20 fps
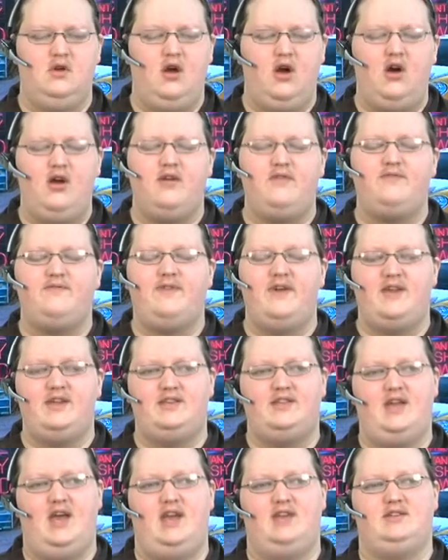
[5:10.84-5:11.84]
All right,
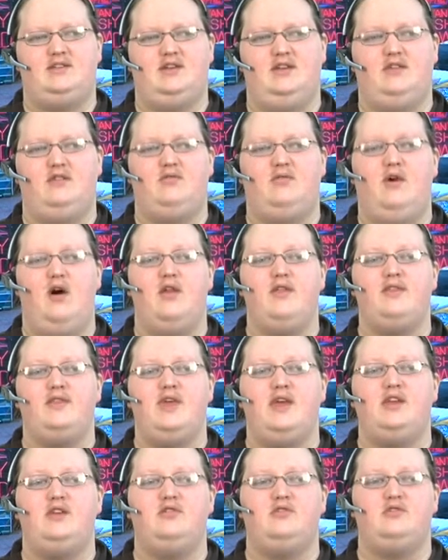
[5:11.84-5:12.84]
fantastic. Well,
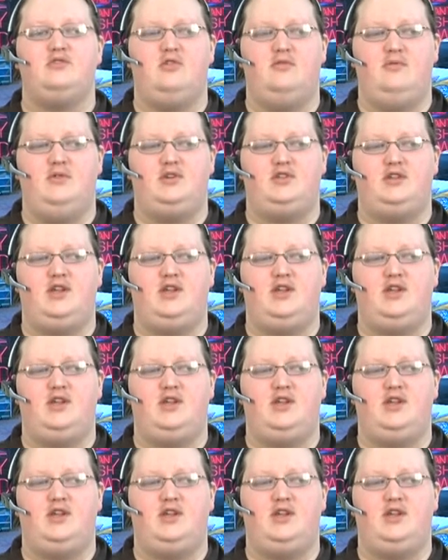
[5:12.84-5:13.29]
thank you so much,